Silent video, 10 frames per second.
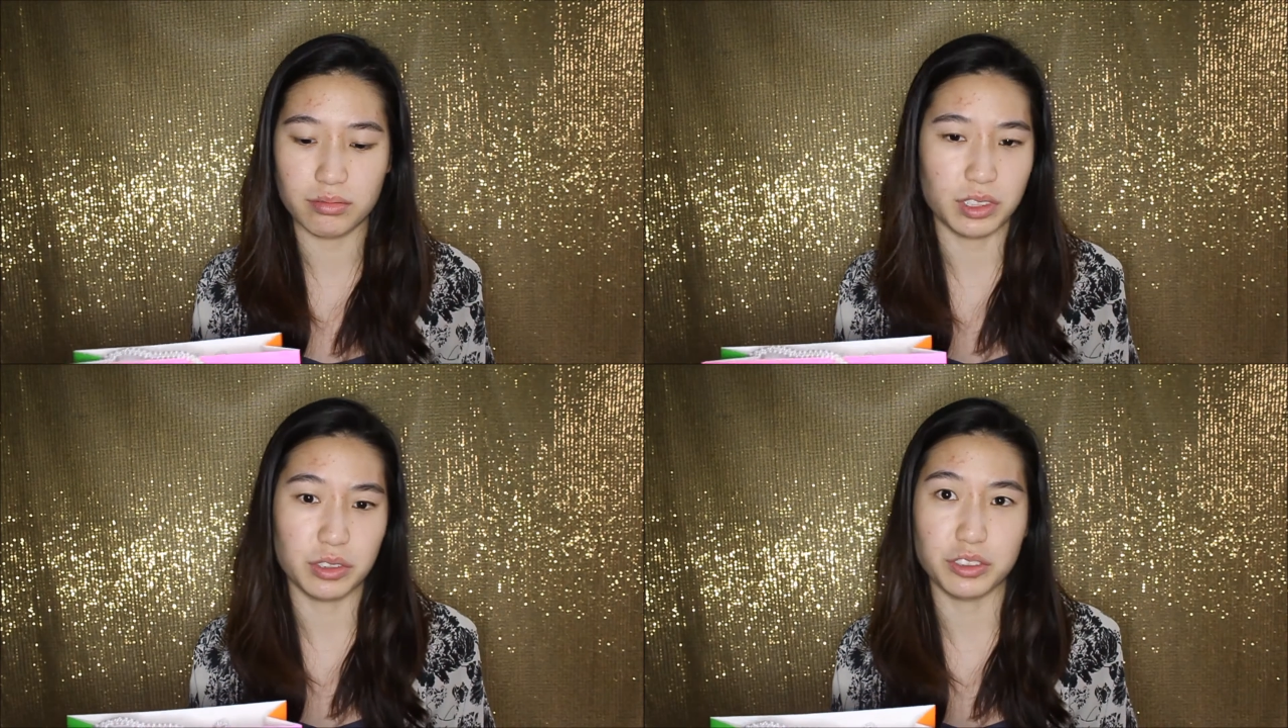
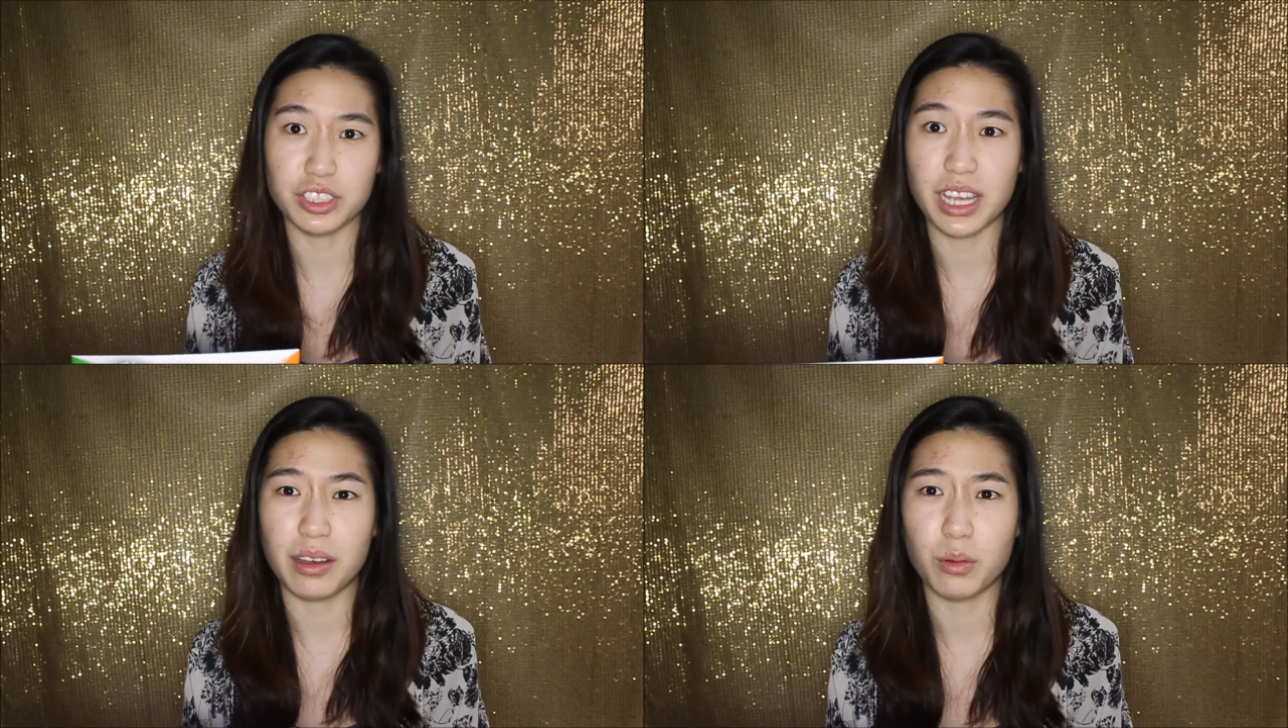you know,
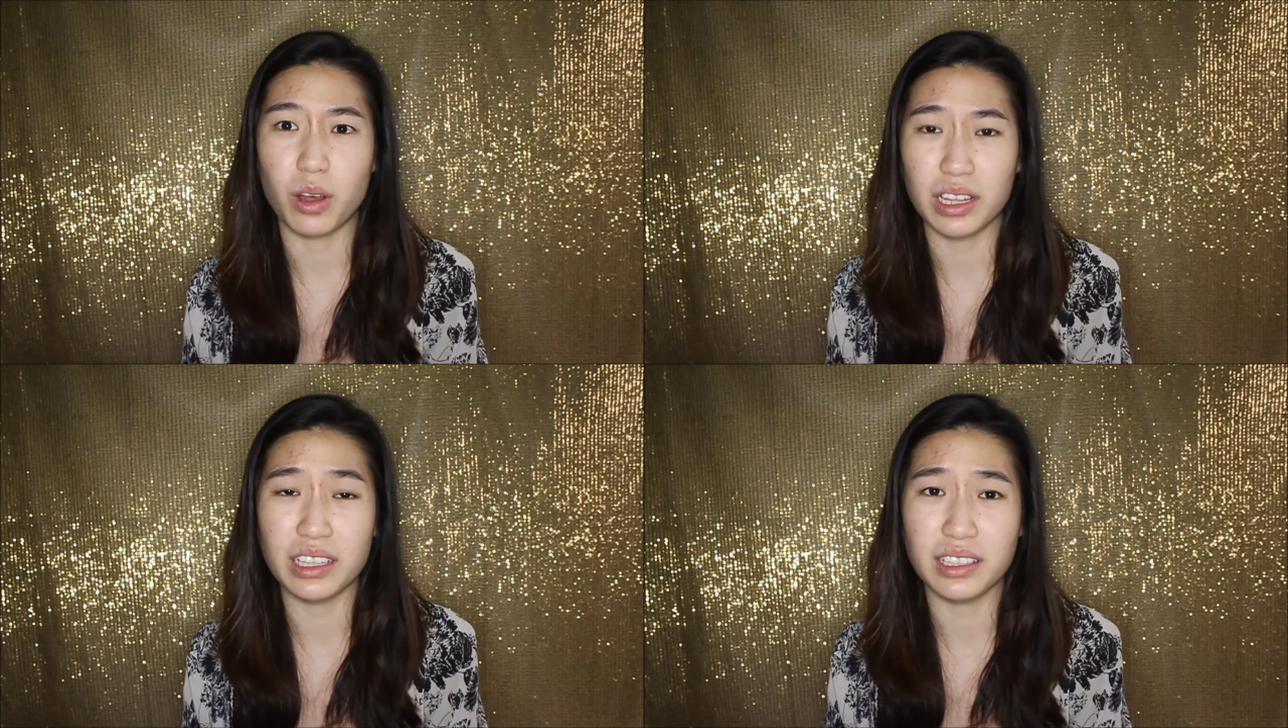just how
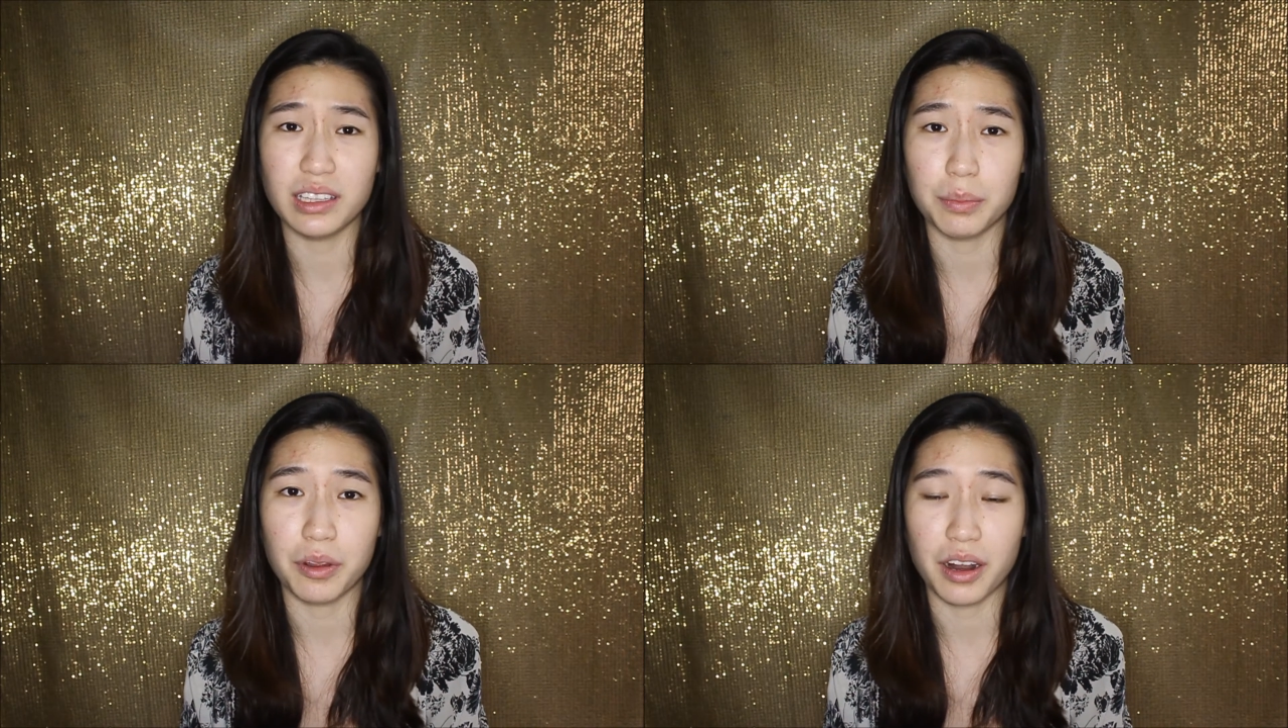quality
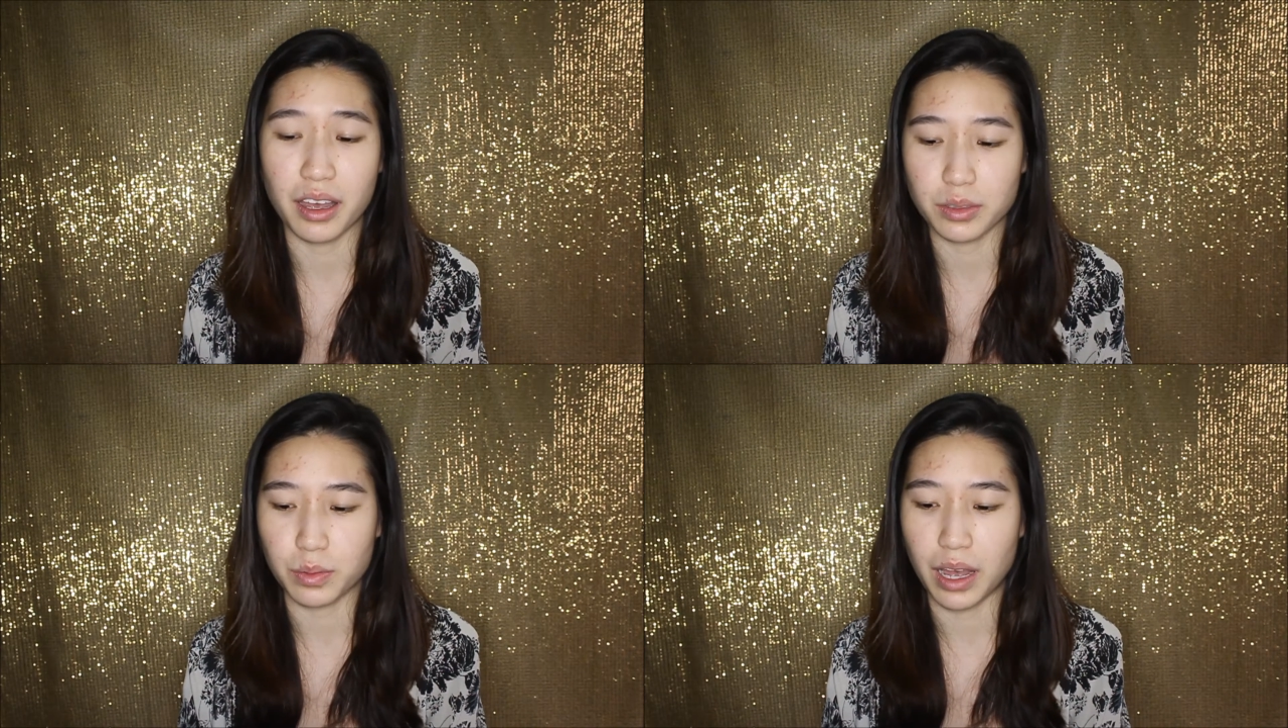the products were,